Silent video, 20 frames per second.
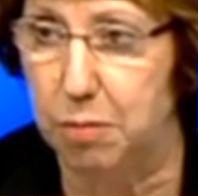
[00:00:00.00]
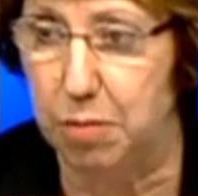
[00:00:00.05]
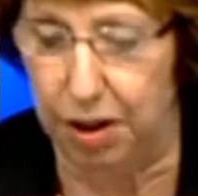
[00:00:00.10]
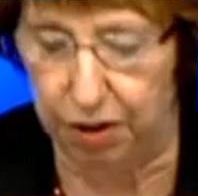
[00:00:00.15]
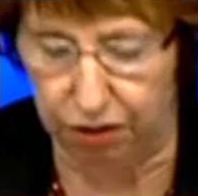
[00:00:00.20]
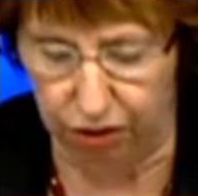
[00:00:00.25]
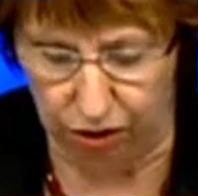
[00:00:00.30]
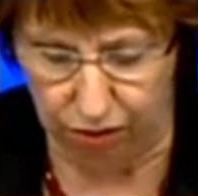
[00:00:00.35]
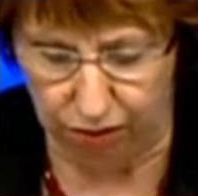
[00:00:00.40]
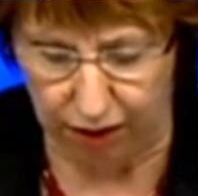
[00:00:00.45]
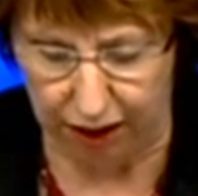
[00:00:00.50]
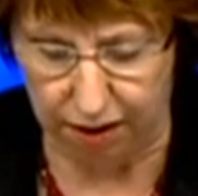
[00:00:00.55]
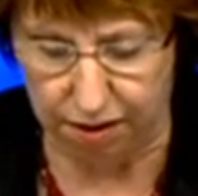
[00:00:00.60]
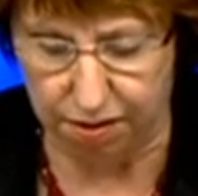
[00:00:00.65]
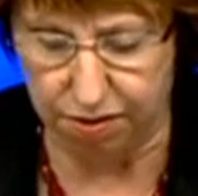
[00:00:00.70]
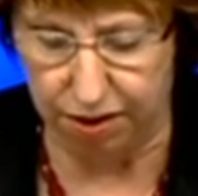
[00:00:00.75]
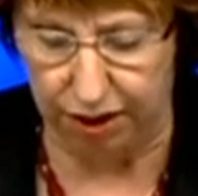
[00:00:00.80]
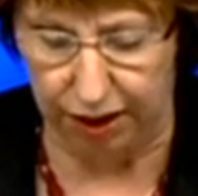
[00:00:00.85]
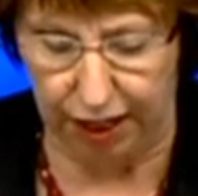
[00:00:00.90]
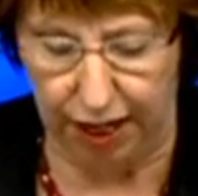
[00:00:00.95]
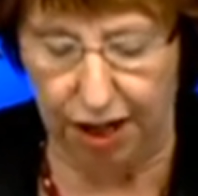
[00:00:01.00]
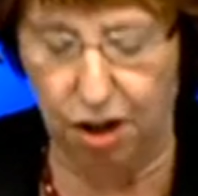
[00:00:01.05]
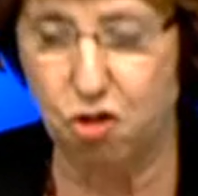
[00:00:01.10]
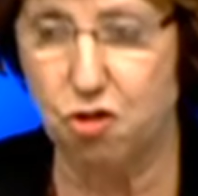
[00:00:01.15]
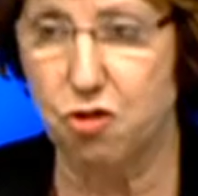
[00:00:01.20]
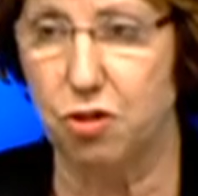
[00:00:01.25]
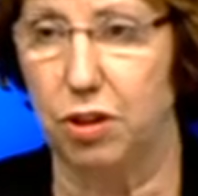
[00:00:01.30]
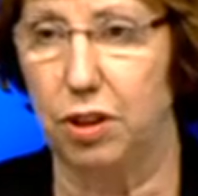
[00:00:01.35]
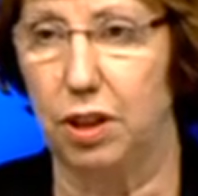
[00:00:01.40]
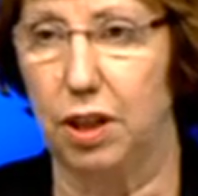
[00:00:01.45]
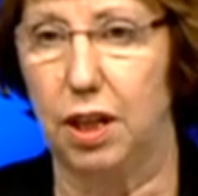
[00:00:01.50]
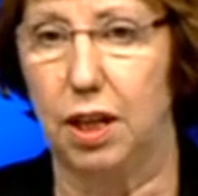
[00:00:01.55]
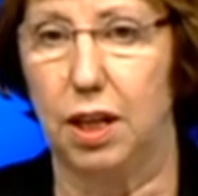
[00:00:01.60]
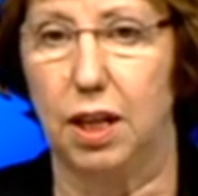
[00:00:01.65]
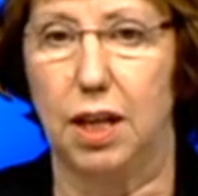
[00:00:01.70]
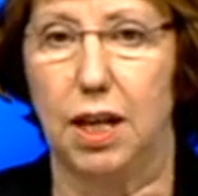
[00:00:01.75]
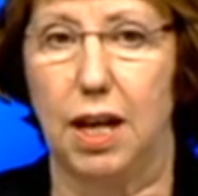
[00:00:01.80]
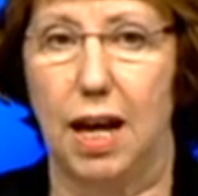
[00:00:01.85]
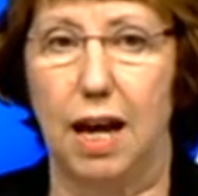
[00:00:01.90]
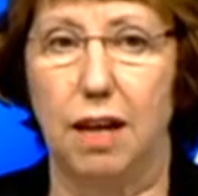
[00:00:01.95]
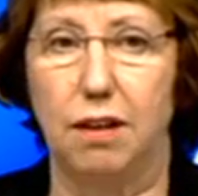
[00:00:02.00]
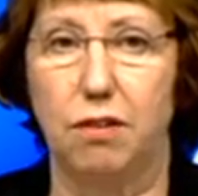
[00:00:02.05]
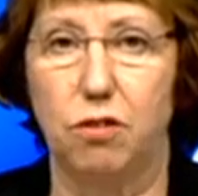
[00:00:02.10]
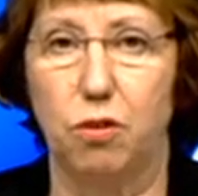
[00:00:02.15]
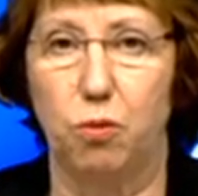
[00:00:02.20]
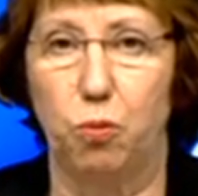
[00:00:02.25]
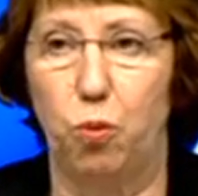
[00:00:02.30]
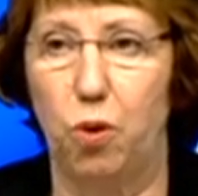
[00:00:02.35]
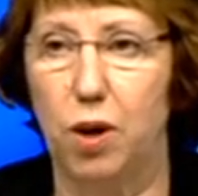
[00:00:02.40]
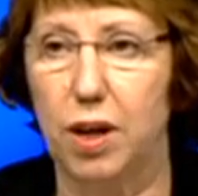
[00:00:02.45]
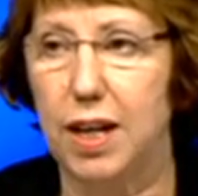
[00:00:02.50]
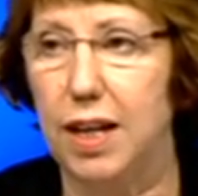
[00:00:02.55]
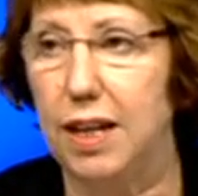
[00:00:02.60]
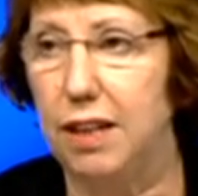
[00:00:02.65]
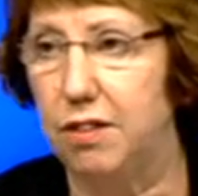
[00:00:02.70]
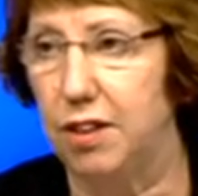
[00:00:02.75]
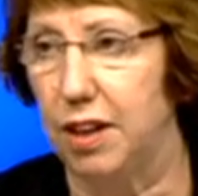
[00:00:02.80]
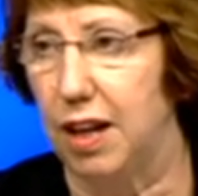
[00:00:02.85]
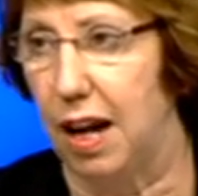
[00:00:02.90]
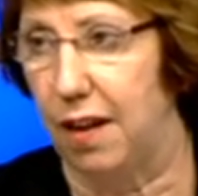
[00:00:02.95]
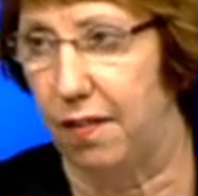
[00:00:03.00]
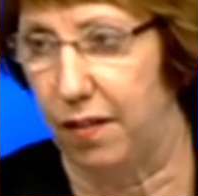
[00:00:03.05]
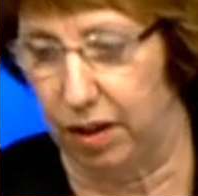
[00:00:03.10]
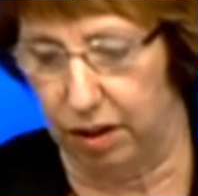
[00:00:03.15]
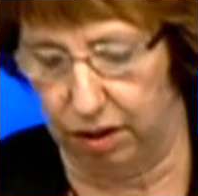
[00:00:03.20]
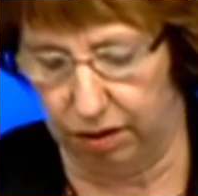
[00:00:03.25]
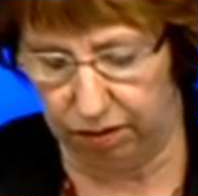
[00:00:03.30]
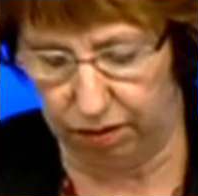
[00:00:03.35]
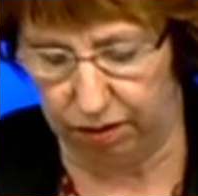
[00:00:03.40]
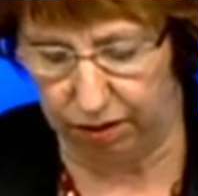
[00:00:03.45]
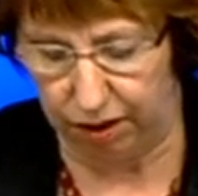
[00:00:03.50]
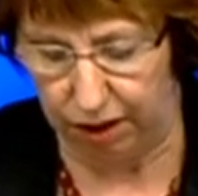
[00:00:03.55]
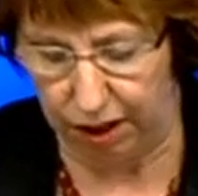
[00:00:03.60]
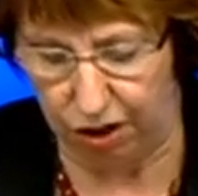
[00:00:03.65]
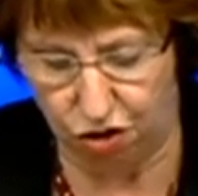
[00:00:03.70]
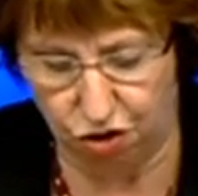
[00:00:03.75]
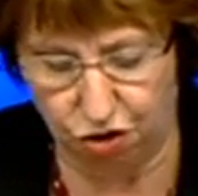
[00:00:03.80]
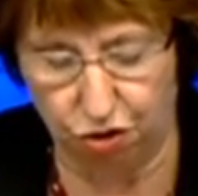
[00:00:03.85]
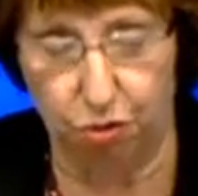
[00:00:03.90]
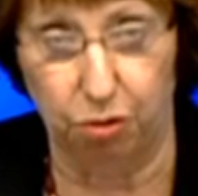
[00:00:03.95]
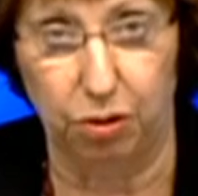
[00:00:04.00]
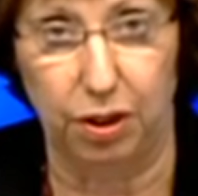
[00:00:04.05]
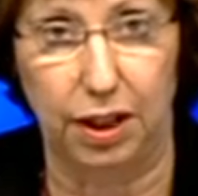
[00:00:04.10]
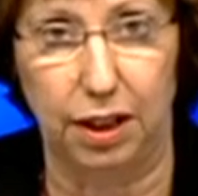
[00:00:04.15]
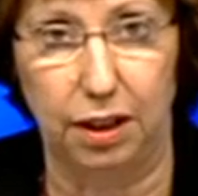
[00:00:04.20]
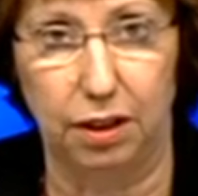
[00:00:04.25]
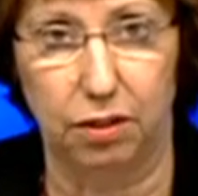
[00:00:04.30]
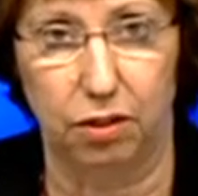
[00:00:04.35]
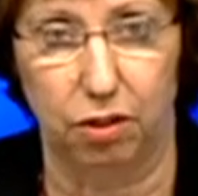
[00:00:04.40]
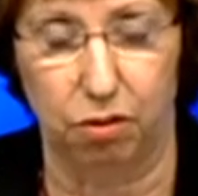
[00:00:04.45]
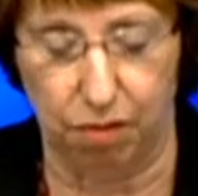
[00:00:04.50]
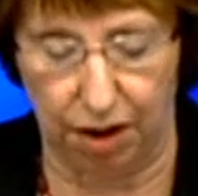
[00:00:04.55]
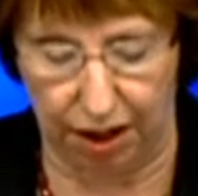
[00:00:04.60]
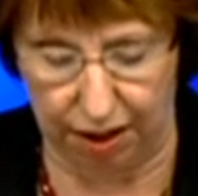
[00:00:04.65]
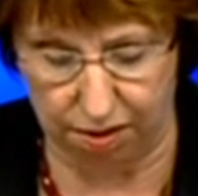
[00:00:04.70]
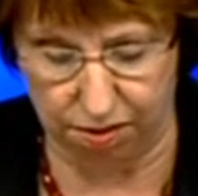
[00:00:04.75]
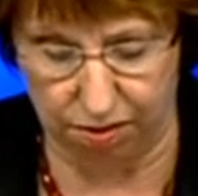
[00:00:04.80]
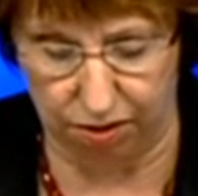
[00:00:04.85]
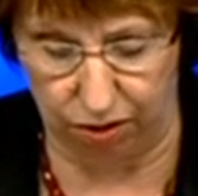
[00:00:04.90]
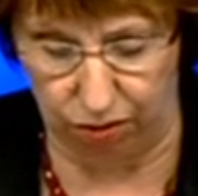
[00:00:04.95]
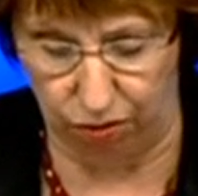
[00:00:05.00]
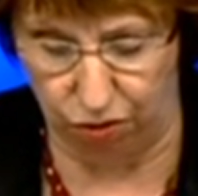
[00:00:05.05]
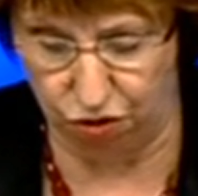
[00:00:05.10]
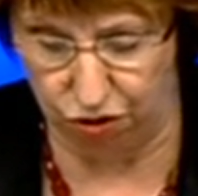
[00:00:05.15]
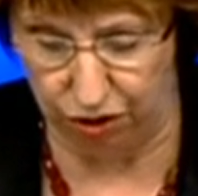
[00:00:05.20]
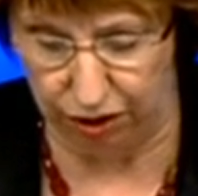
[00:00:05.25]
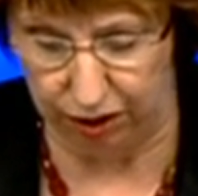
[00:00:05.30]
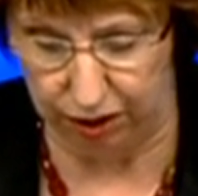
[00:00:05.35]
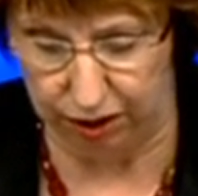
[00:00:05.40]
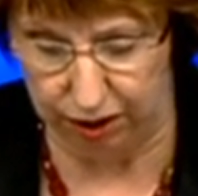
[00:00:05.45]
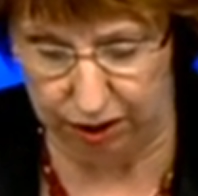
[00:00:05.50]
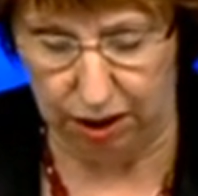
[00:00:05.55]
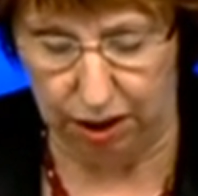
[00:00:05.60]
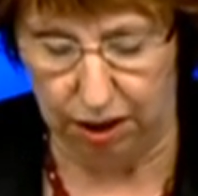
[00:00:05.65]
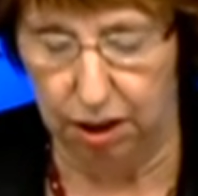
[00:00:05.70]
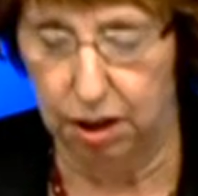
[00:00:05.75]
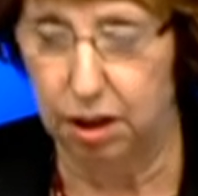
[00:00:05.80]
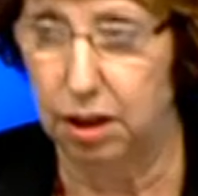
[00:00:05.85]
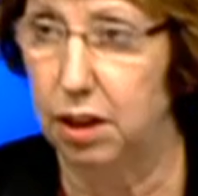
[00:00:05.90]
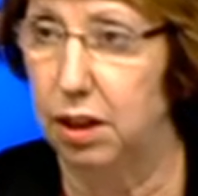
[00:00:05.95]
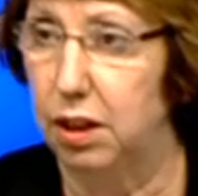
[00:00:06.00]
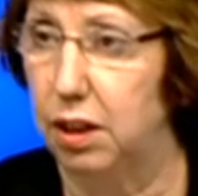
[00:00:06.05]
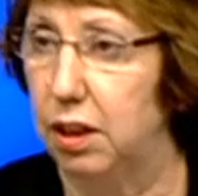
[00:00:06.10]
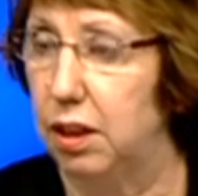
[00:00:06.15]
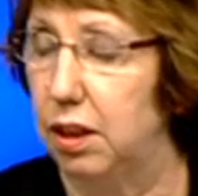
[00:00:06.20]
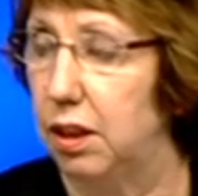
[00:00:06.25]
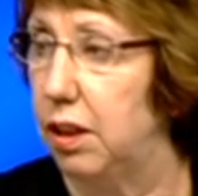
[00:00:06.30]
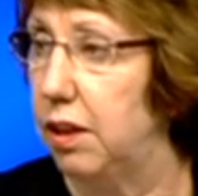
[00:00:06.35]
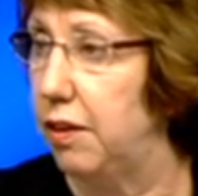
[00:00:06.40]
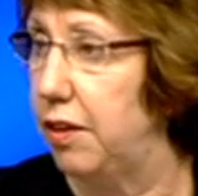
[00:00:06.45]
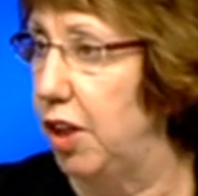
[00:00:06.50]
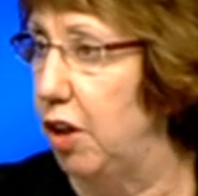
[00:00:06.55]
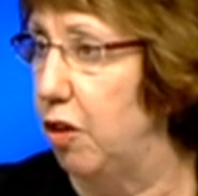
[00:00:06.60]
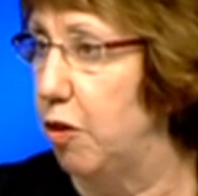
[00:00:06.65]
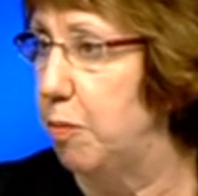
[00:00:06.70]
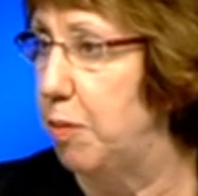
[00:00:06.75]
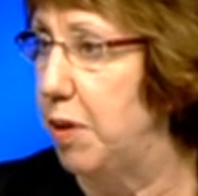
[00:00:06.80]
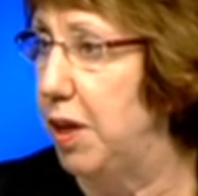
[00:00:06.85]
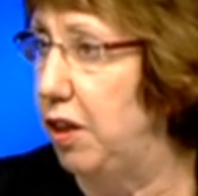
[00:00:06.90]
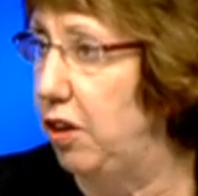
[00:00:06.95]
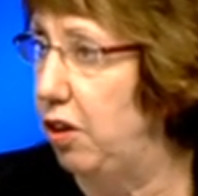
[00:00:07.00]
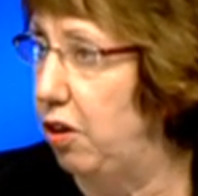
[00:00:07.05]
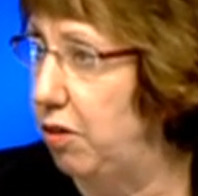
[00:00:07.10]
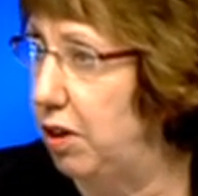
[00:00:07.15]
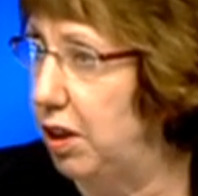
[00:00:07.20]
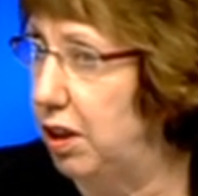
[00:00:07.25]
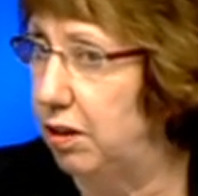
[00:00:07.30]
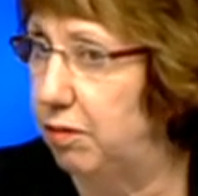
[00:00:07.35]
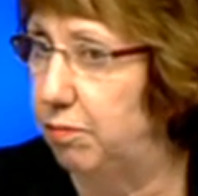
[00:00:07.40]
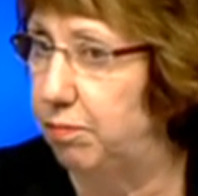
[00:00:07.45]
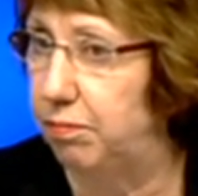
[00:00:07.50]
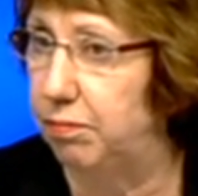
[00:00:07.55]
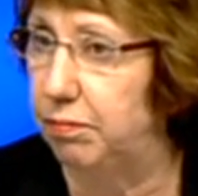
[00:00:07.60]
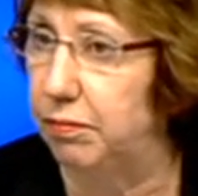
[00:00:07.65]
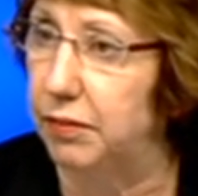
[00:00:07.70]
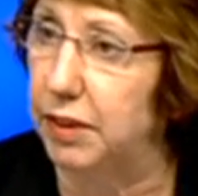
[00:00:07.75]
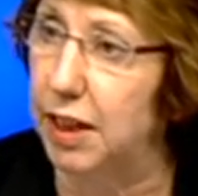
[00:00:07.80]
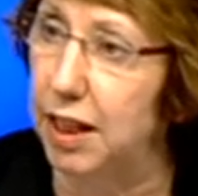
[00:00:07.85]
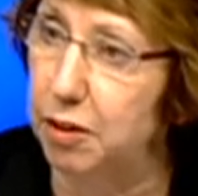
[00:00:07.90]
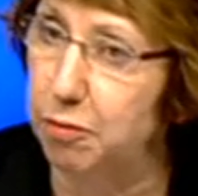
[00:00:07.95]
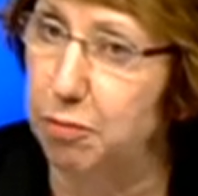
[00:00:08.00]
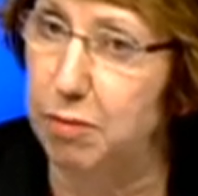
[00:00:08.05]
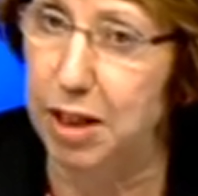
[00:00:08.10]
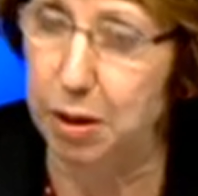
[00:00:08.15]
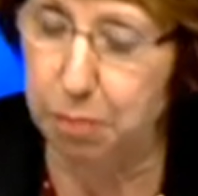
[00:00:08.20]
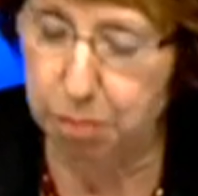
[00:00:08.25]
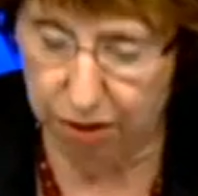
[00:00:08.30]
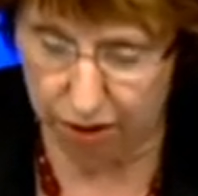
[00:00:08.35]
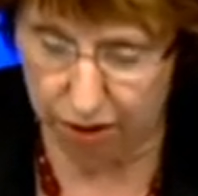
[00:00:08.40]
Political reconciliation and working together is surely the right solution. The European Union and me